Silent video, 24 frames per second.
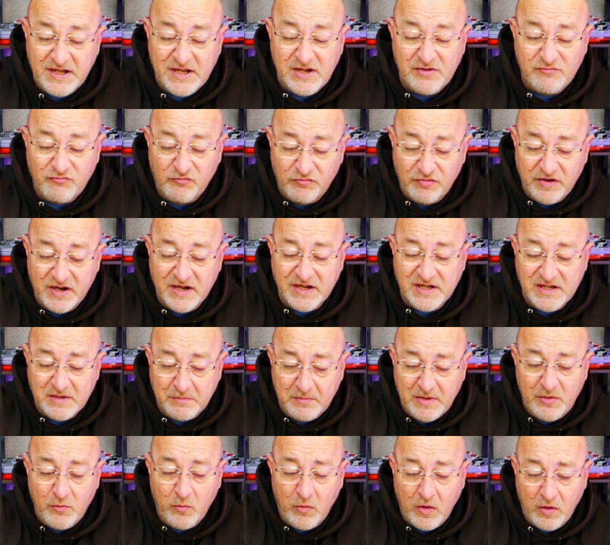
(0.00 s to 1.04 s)

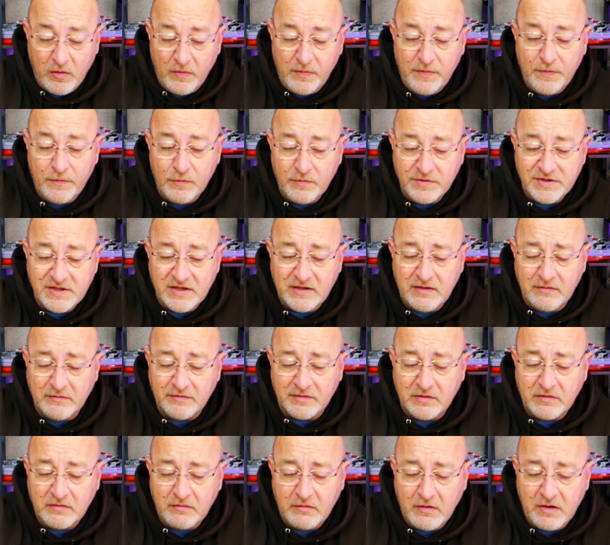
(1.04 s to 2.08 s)
reasonably well thought out.
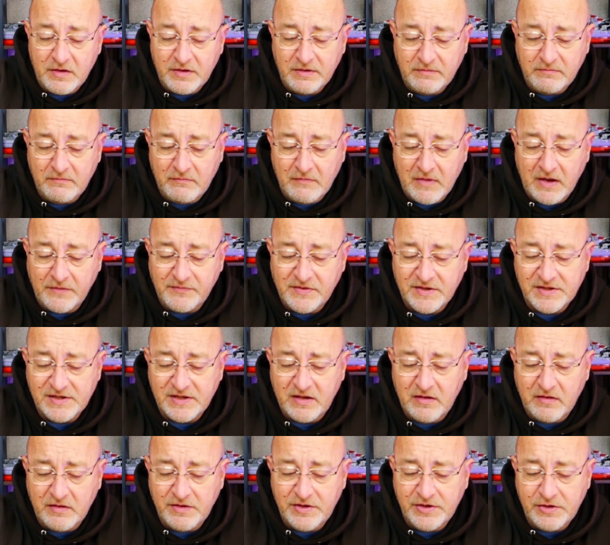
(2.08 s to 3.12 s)
I have to say,
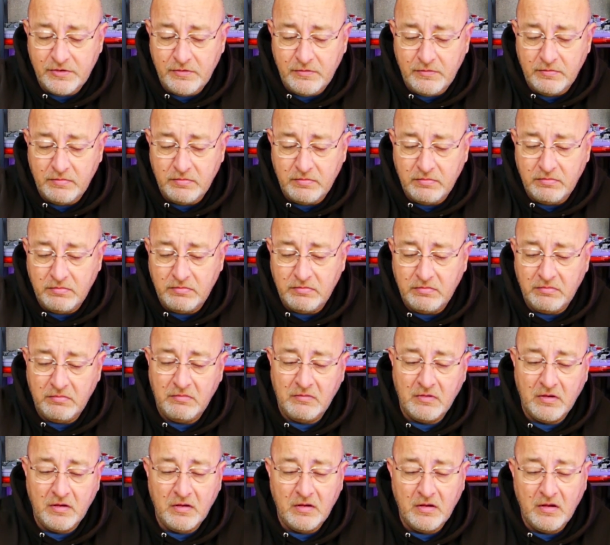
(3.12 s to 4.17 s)
I
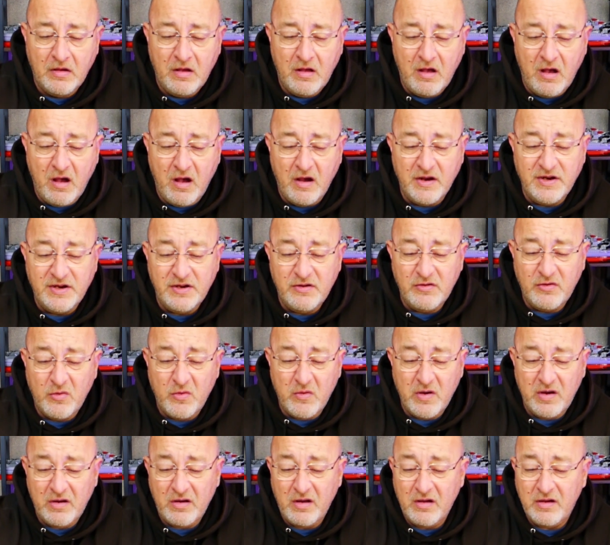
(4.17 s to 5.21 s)
do
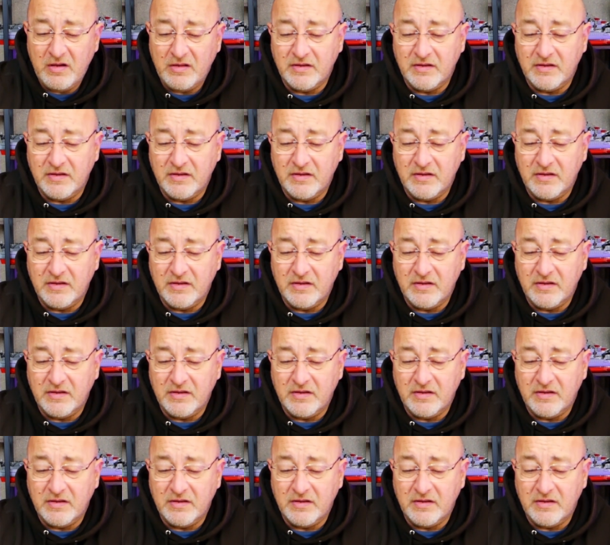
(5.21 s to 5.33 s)
quite like